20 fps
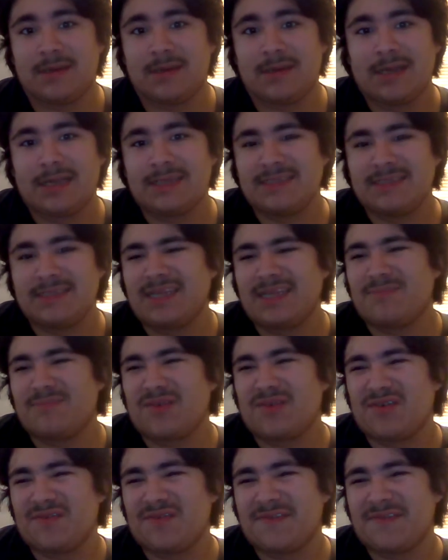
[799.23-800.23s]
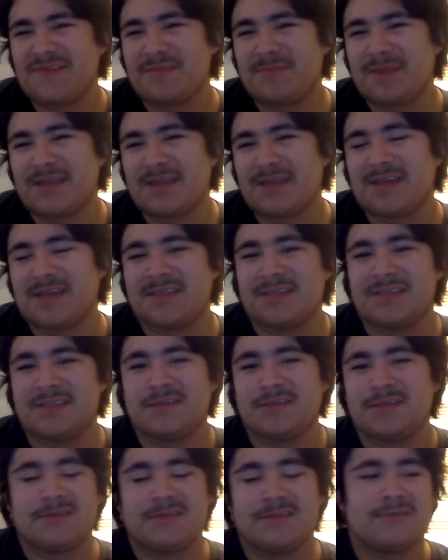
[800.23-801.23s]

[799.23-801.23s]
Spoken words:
It's not perfect because